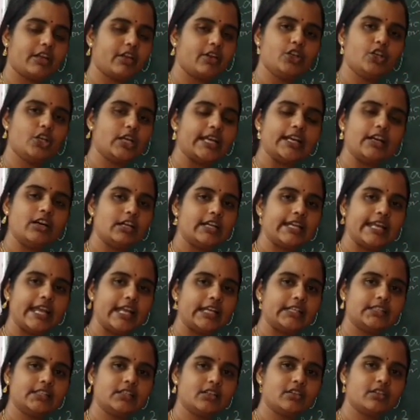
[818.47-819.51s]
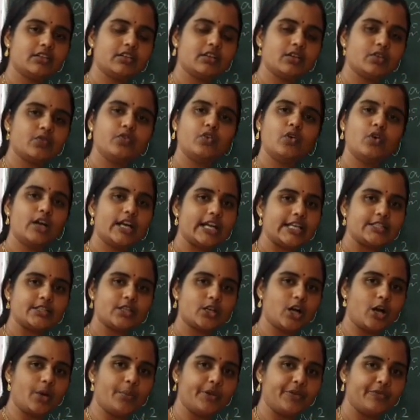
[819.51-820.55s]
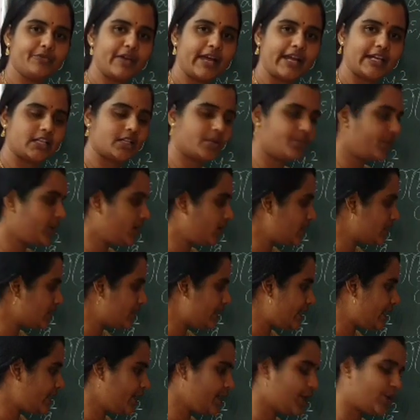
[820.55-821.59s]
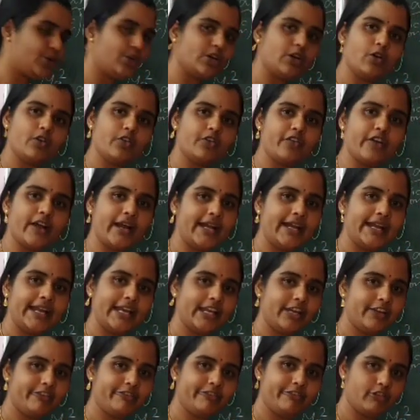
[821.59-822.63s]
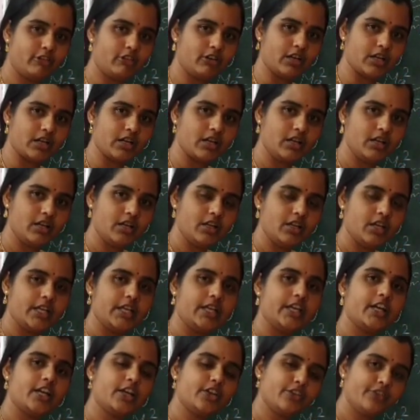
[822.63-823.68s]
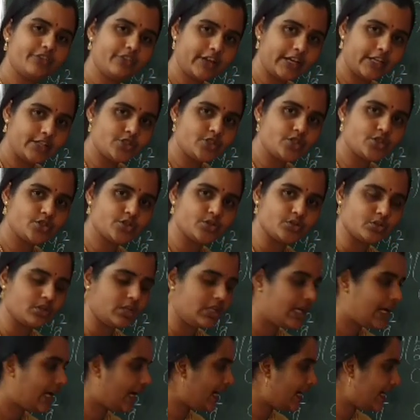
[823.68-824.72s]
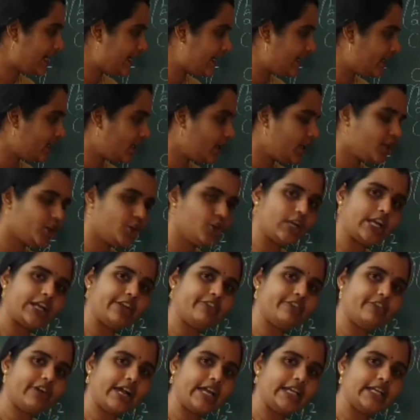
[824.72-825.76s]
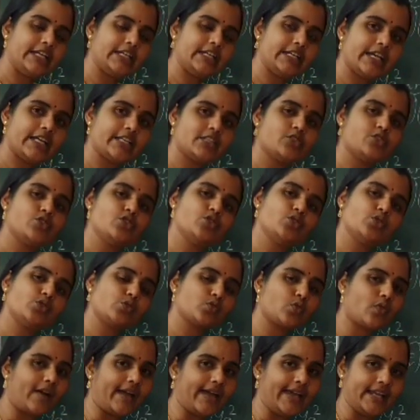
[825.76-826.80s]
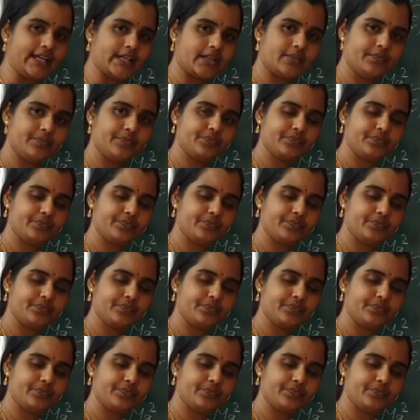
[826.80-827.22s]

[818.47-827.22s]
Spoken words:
You cannot take the 4 as a common factor because here you don't find any 4. Here you find 2 and here you can find it as 2 square.